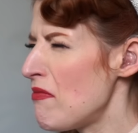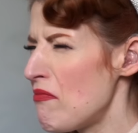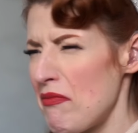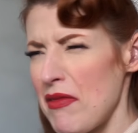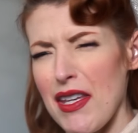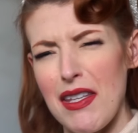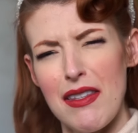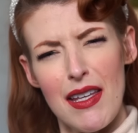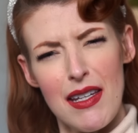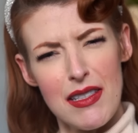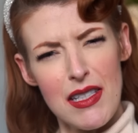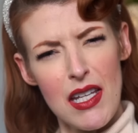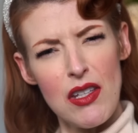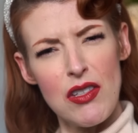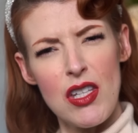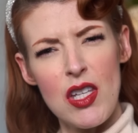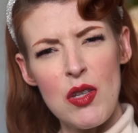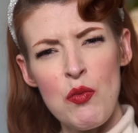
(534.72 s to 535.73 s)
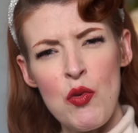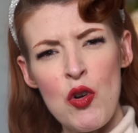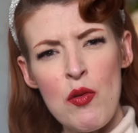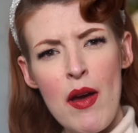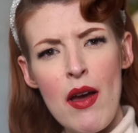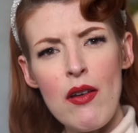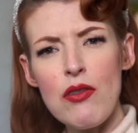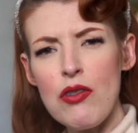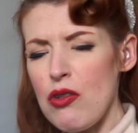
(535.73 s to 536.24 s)
I think that tells us more
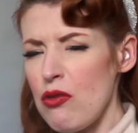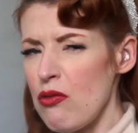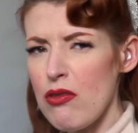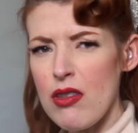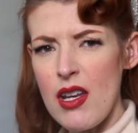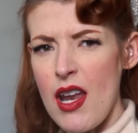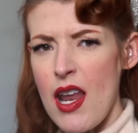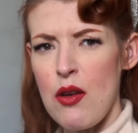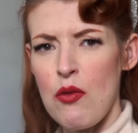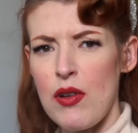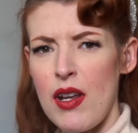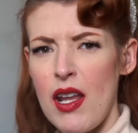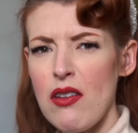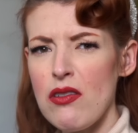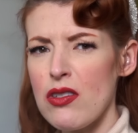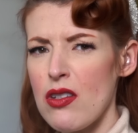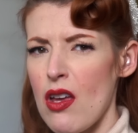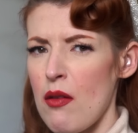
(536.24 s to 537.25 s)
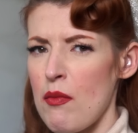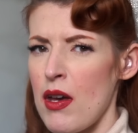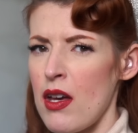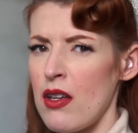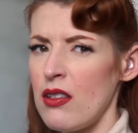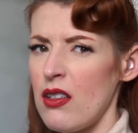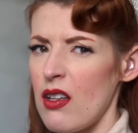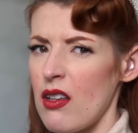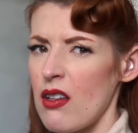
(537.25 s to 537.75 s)
about you than anyone else,
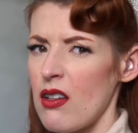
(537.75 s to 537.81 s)
Armand.